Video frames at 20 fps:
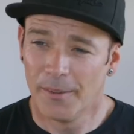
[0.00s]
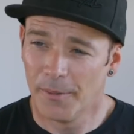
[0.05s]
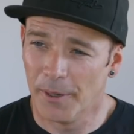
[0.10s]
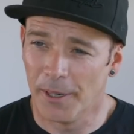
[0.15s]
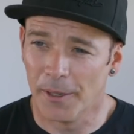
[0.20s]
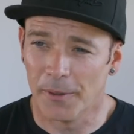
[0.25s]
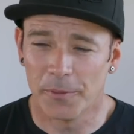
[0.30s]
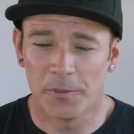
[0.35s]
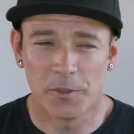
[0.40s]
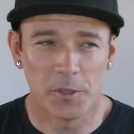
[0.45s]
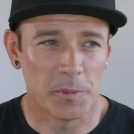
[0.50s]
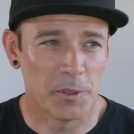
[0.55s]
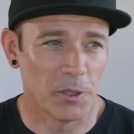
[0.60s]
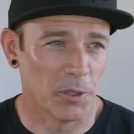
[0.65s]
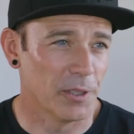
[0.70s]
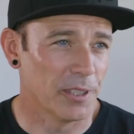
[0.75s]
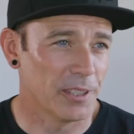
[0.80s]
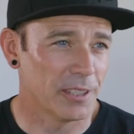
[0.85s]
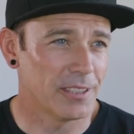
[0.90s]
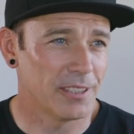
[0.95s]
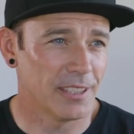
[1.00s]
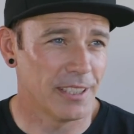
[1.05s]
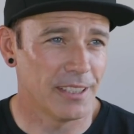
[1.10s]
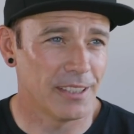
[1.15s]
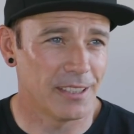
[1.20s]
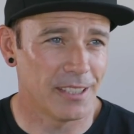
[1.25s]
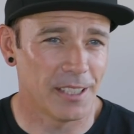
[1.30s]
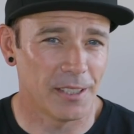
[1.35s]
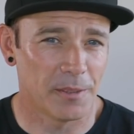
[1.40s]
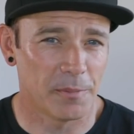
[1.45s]
Well, to be honest,
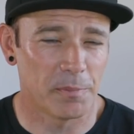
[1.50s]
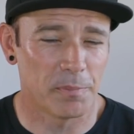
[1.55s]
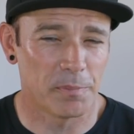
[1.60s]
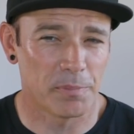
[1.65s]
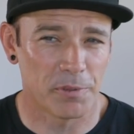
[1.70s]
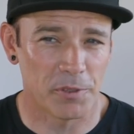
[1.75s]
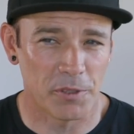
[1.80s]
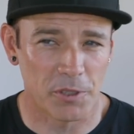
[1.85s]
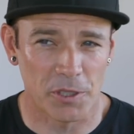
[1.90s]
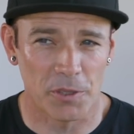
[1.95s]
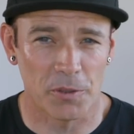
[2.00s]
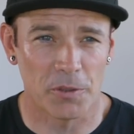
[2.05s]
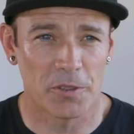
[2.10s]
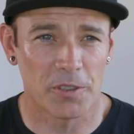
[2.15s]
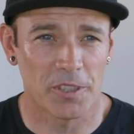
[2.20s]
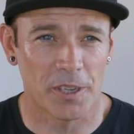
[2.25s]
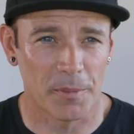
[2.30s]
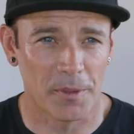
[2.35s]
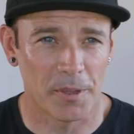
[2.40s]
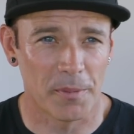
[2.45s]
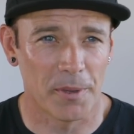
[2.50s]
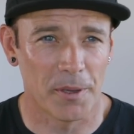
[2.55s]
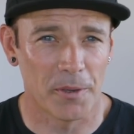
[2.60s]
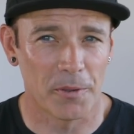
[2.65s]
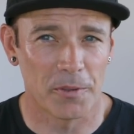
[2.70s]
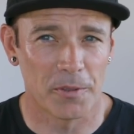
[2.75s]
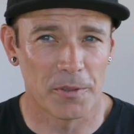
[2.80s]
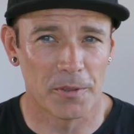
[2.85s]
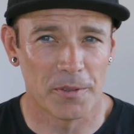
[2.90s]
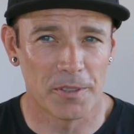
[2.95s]
it did produce some of the
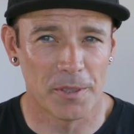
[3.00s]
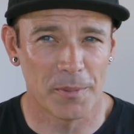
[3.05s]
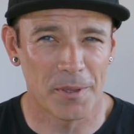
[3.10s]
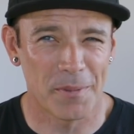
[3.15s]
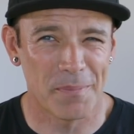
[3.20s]
most, some